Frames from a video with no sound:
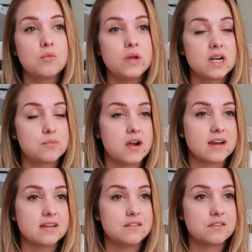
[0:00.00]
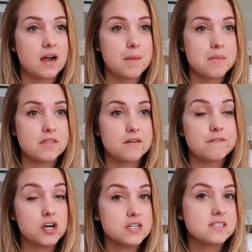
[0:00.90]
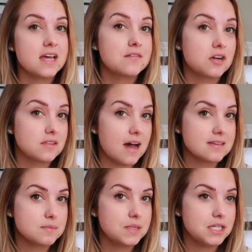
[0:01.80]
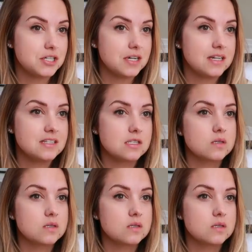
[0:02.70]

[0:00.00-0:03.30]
we are pregnant from the first day of our last period.